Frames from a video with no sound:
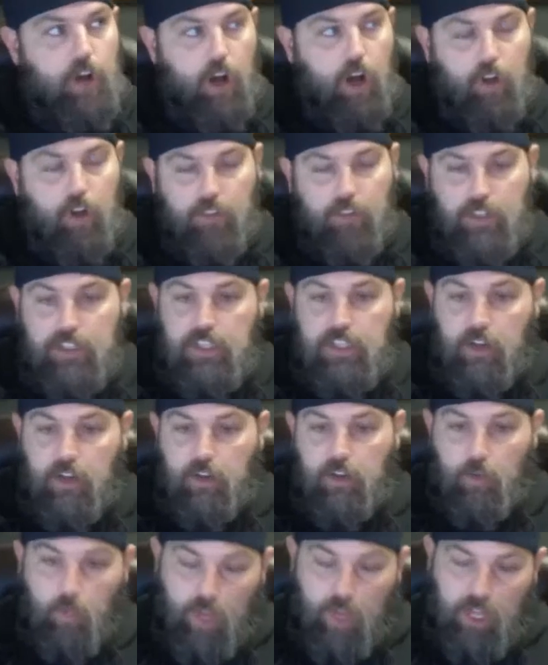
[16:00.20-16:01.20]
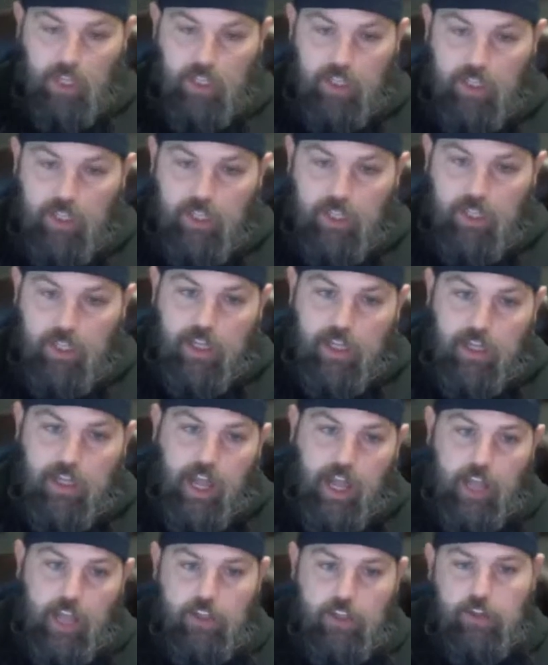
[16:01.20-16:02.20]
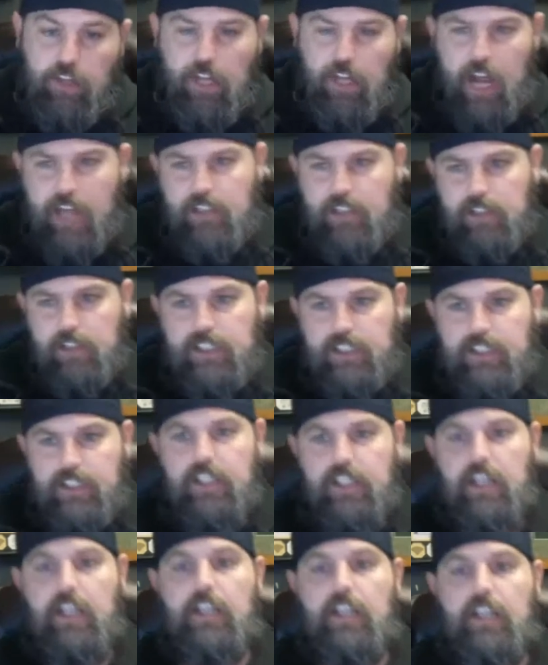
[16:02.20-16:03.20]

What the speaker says: called The Sun and the Wind, and you can actually see it.